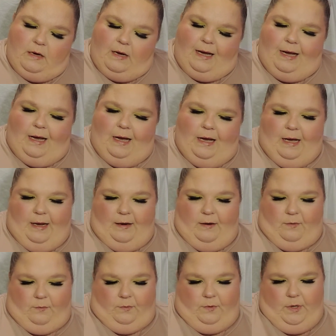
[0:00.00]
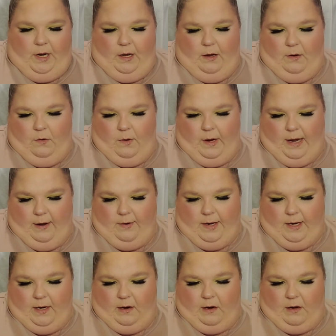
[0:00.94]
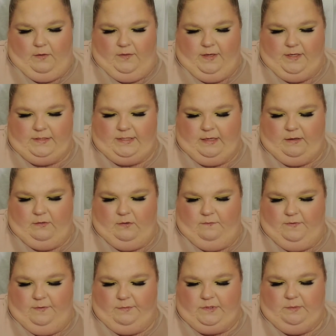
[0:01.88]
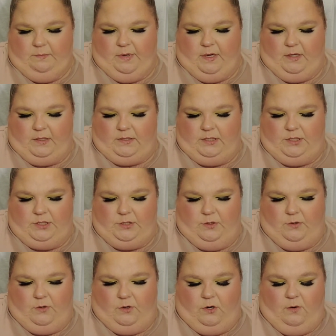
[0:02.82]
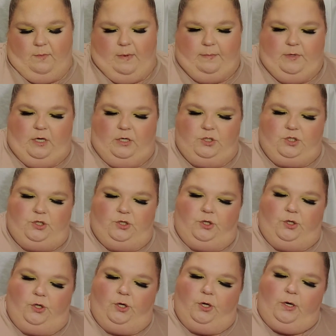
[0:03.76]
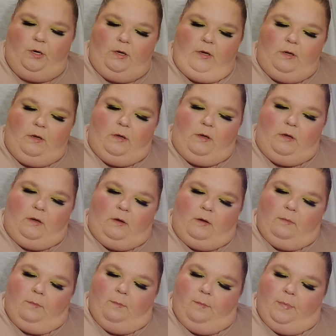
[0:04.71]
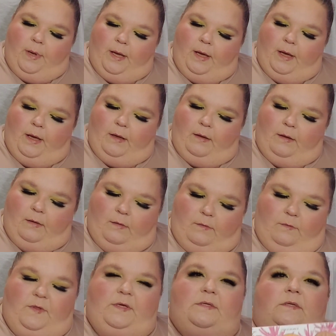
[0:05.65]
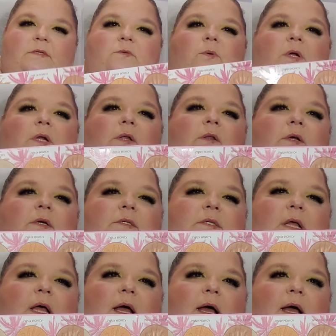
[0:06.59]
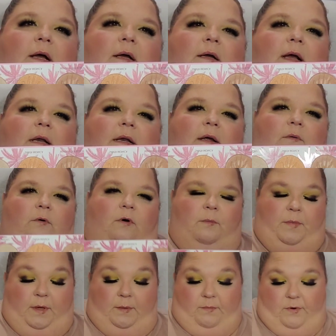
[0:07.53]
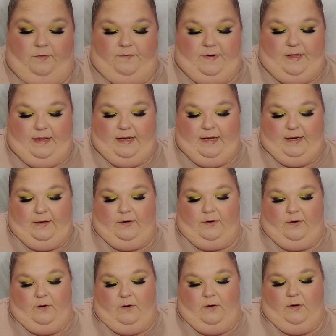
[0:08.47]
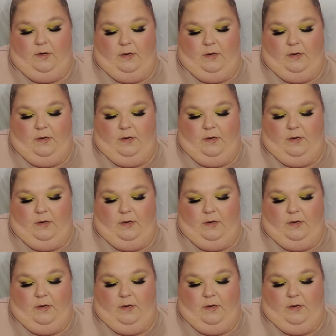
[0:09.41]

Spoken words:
I don't know how I got this. I don't know if it was a boxy charm. I'm not sure. But this is what it looks like. I don't remember if I like it or not.